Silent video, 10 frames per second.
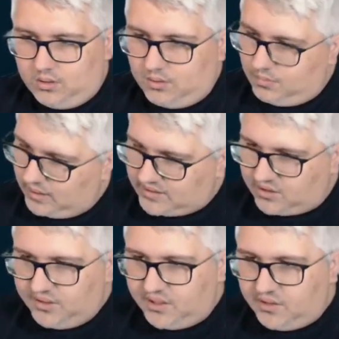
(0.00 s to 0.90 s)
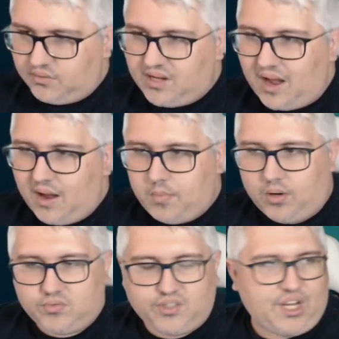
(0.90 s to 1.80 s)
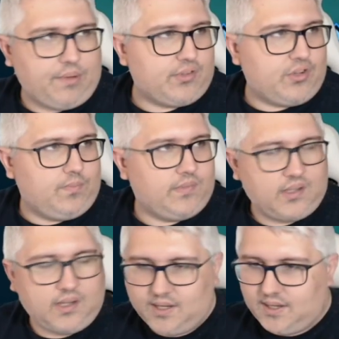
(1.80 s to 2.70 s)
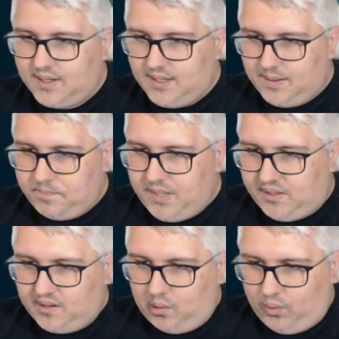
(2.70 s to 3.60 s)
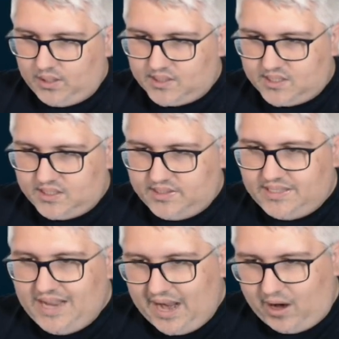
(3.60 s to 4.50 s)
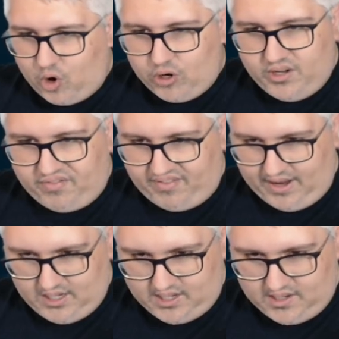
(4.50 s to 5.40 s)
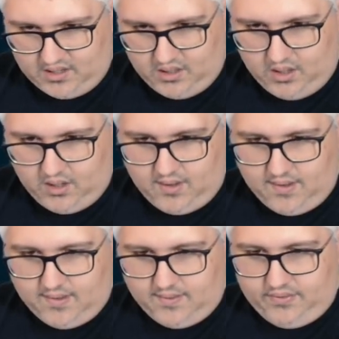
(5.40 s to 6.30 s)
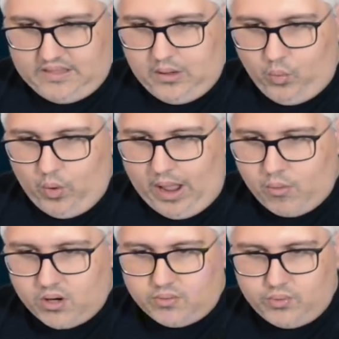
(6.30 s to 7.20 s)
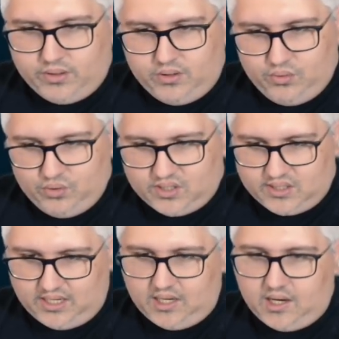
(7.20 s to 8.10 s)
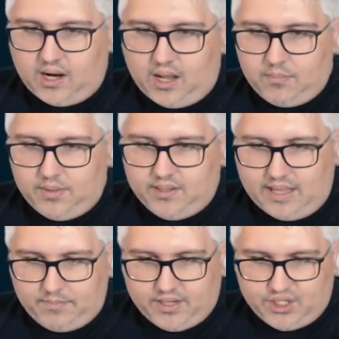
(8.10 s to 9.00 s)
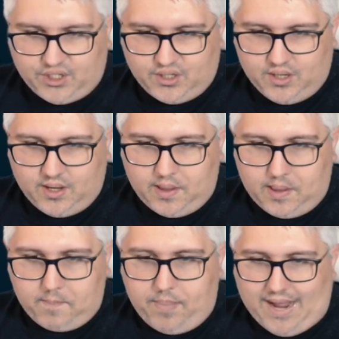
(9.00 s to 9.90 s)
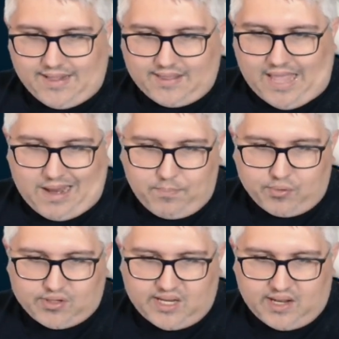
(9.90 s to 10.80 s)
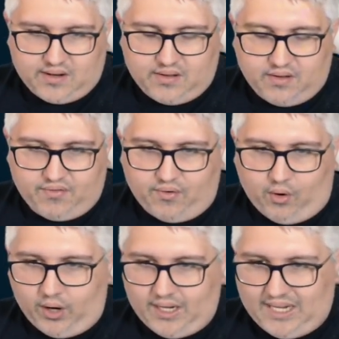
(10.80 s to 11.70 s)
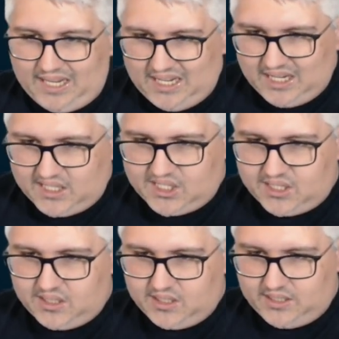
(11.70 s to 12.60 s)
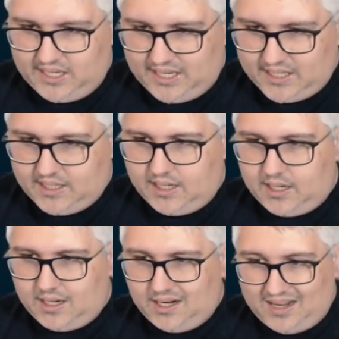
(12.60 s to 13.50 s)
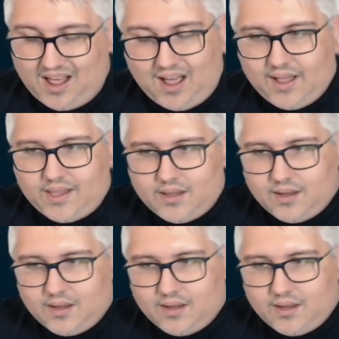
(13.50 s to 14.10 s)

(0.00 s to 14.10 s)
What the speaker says: Let's continue. Diamond gemstones. Mythical ones. Nuker defense. The wearer reduces incoming damage by 10% for each dead ally.